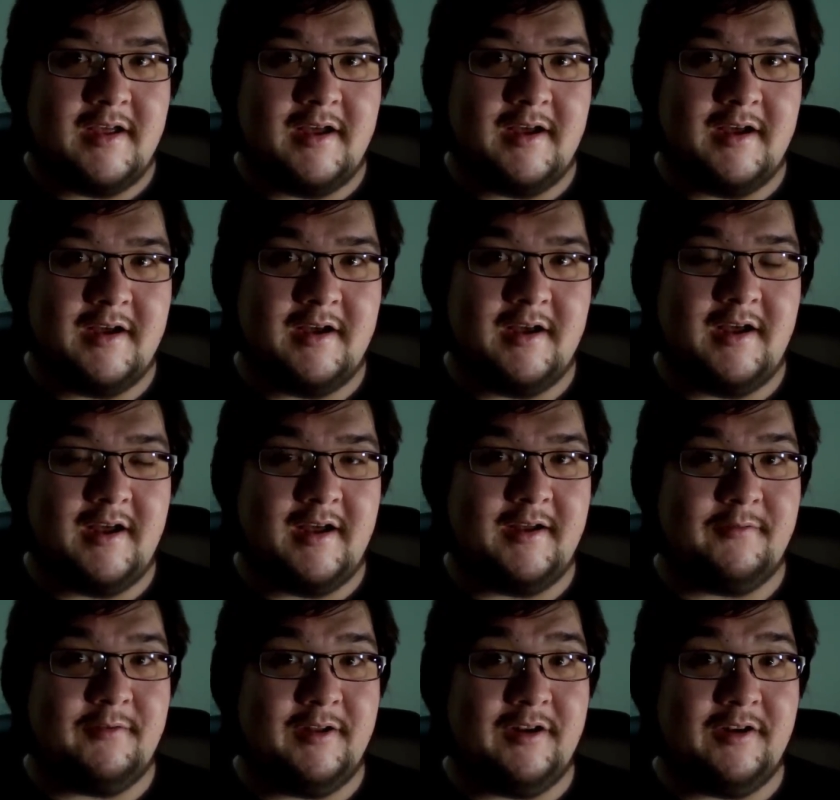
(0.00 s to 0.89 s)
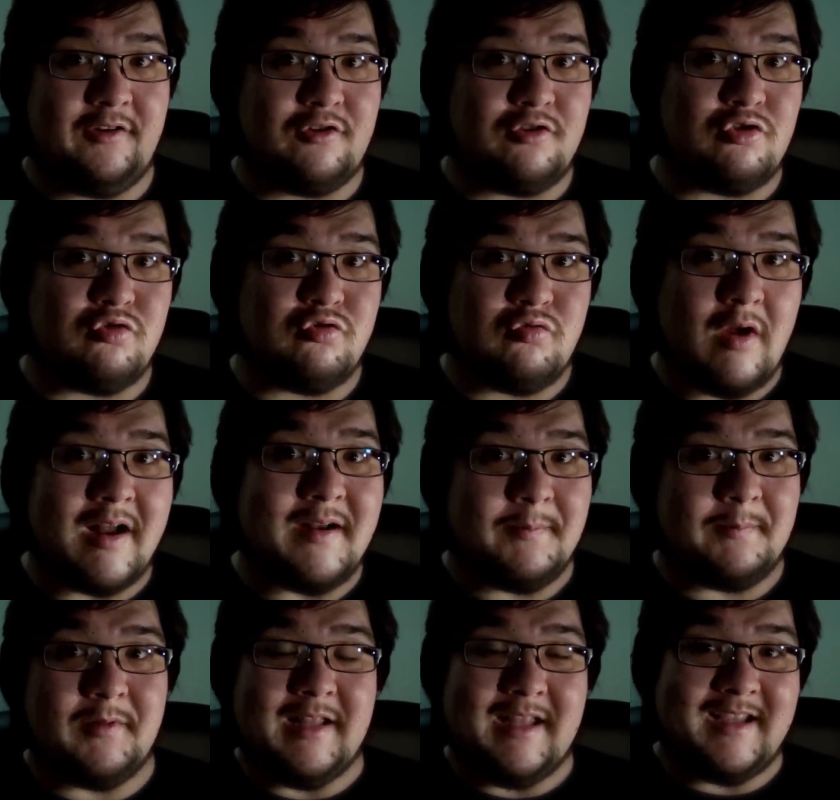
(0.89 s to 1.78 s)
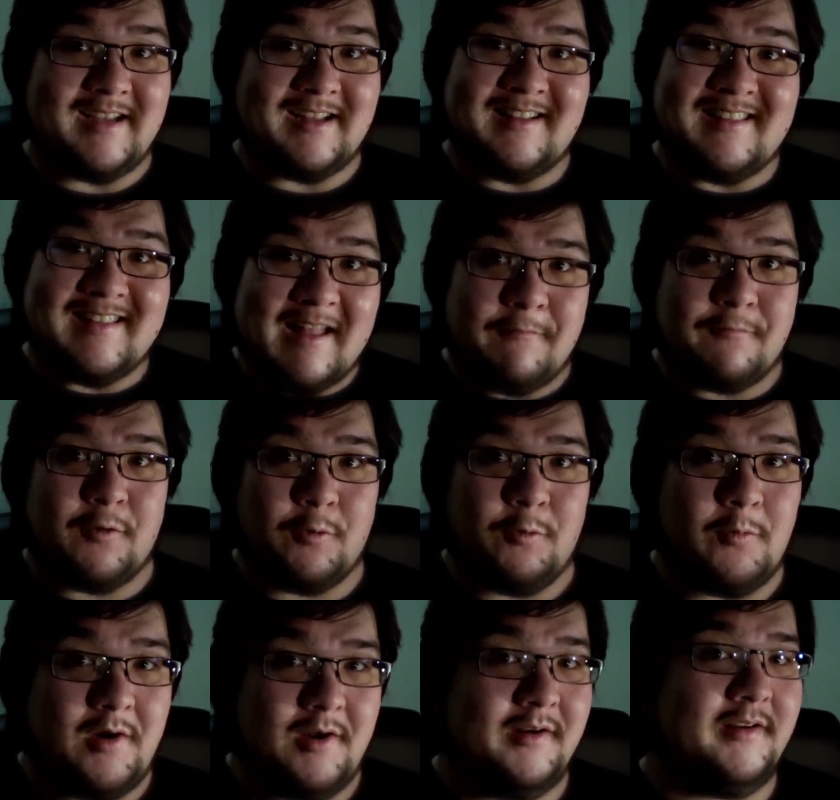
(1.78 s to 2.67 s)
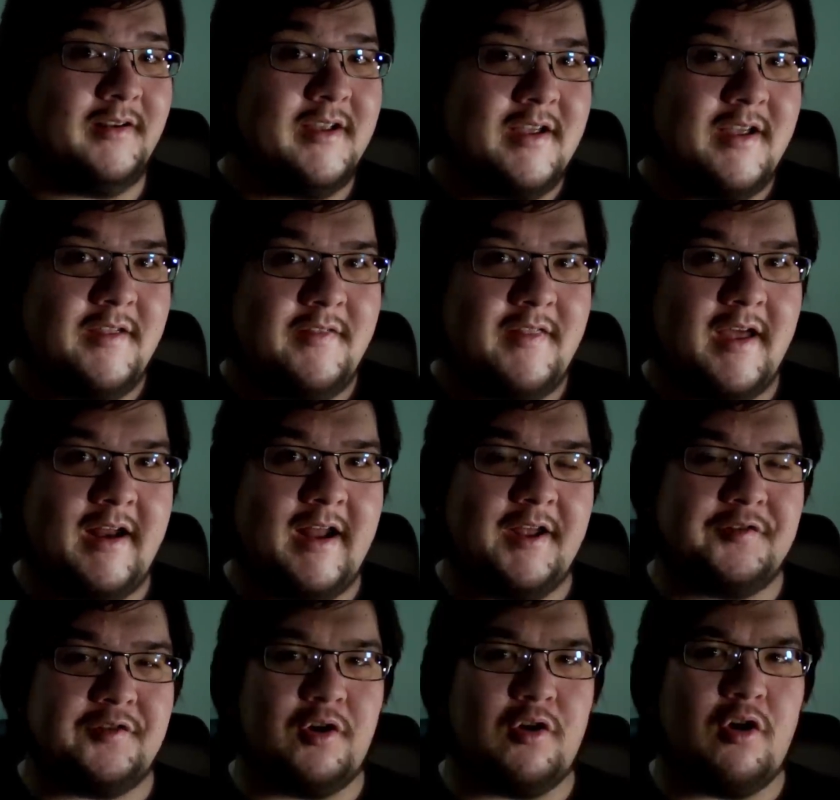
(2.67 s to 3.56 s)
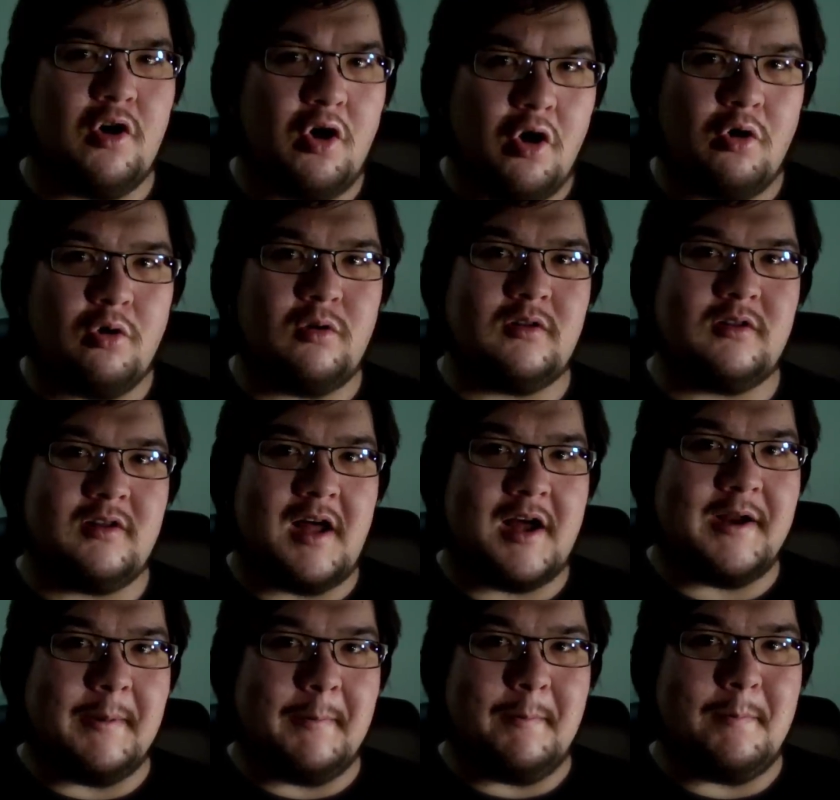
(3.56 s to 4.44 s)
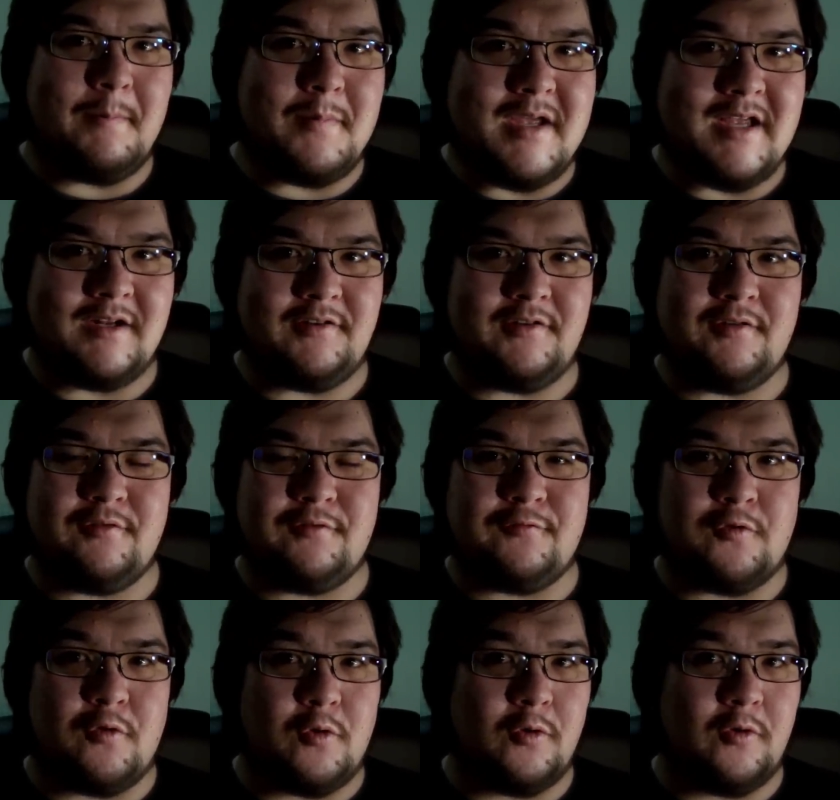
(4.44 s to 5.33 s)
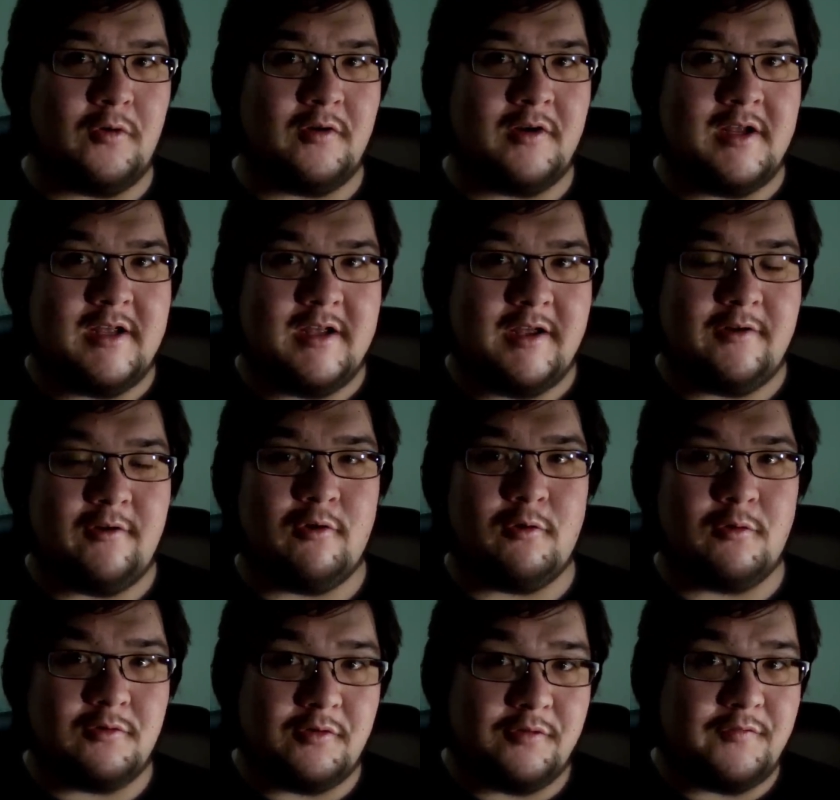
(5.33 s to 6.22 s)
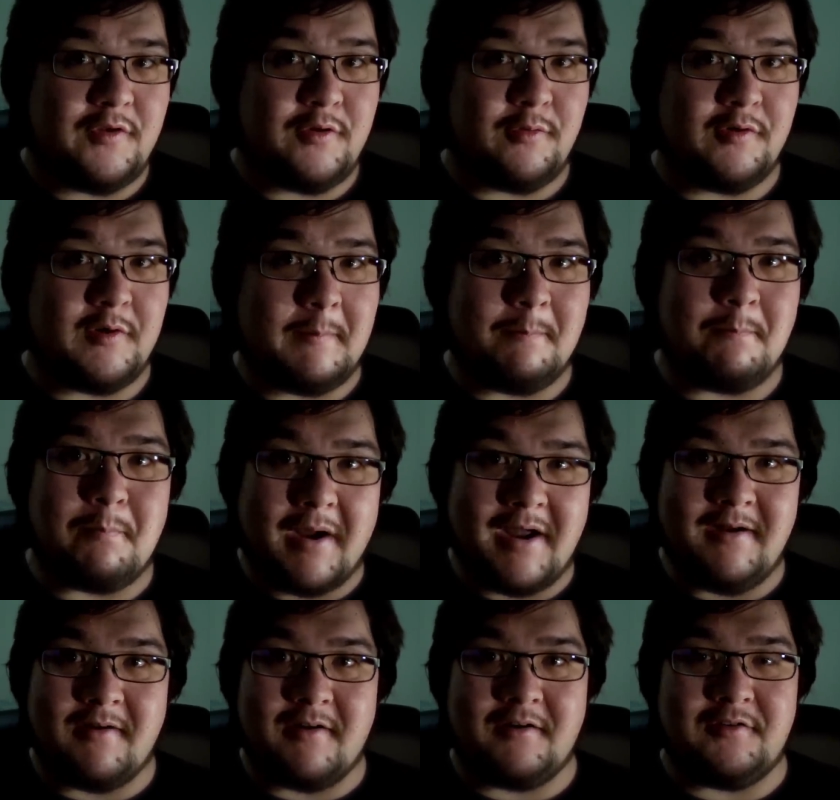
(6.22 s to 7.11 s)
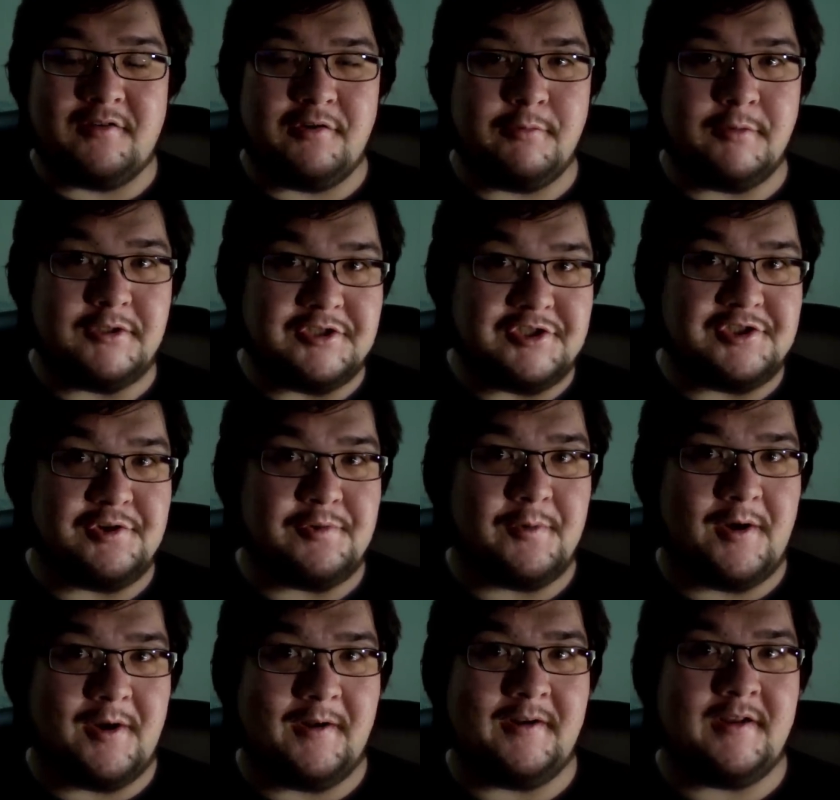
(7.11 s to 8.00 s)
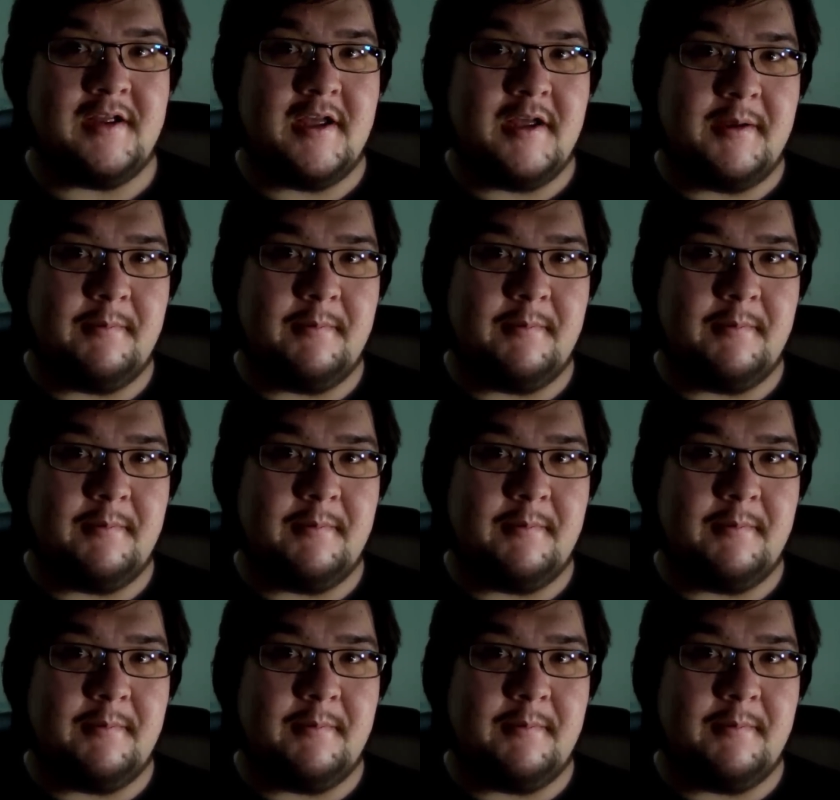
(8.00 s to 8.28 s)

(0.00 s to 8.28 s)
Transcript: Uh, uh, an incredibly clever one that has a whole lot of meat for an older viewer to bite onto and chew on.